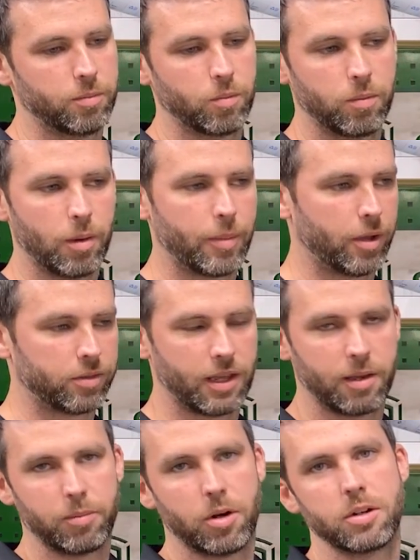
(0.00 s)
about
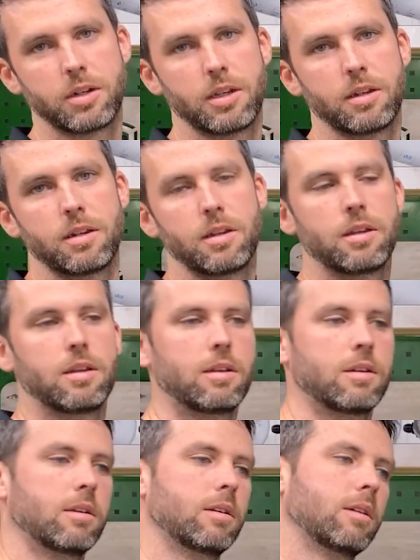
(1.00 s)
that market.
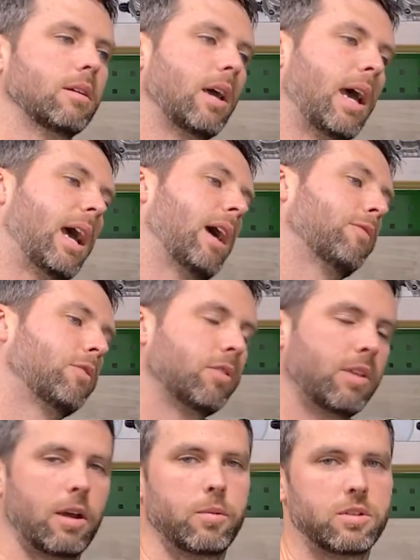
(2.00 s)
After
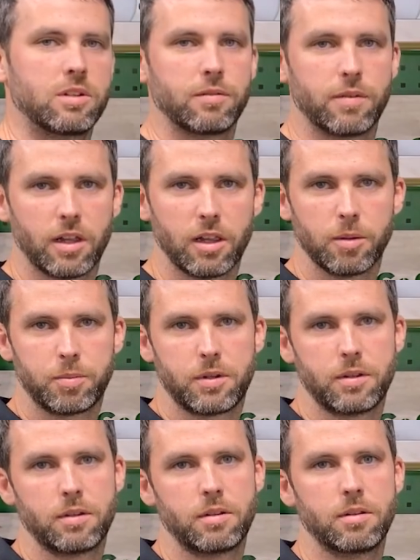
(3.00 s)
that was
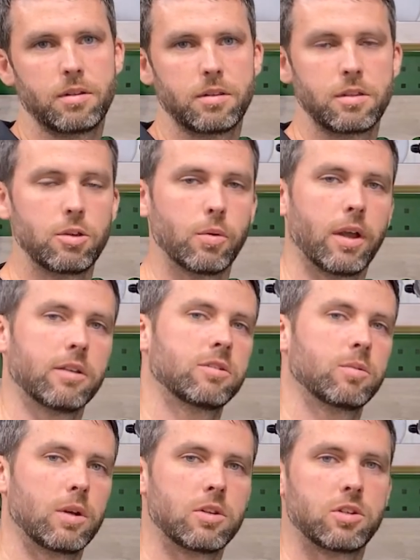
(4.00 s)
developed, the US
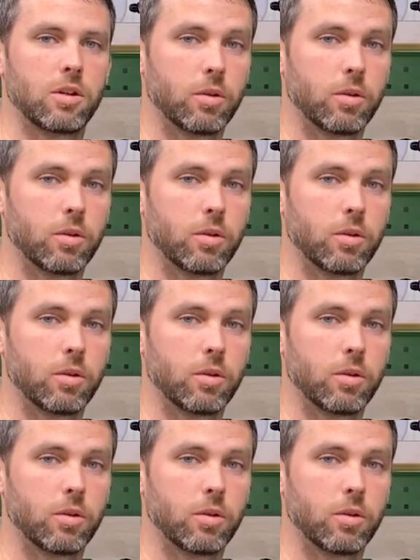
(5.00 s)
switched to